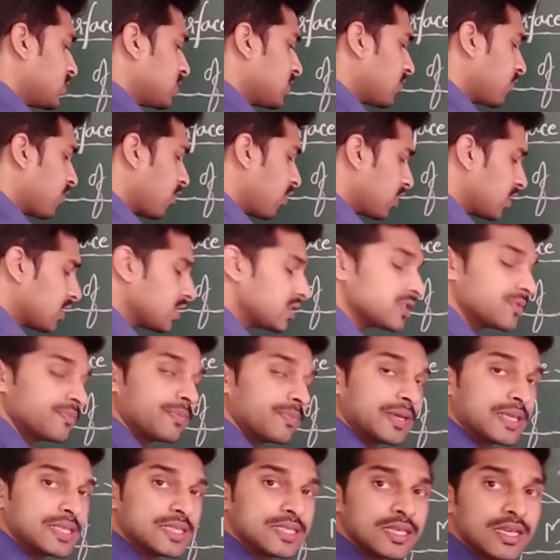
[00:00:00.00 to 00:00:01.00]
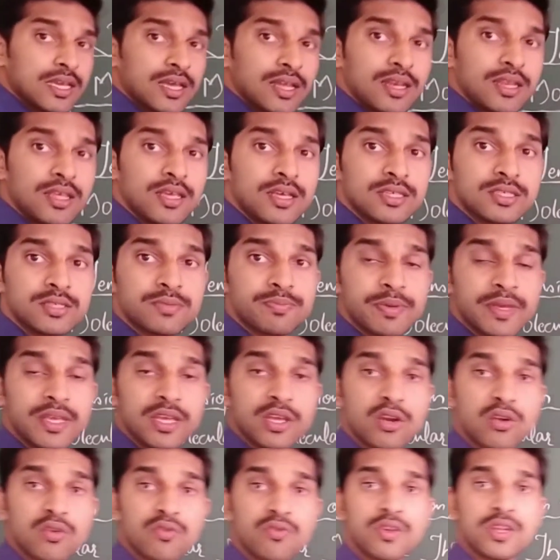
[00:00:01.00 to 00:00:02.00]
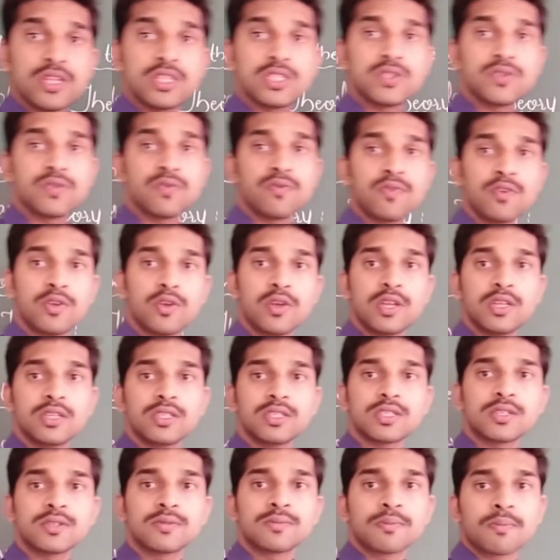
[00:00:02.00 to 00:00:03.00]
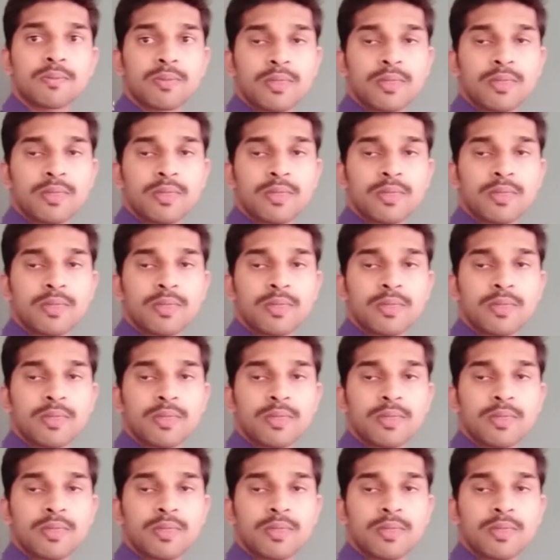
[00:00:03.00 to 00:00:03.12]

So what is basically a sphere of influence?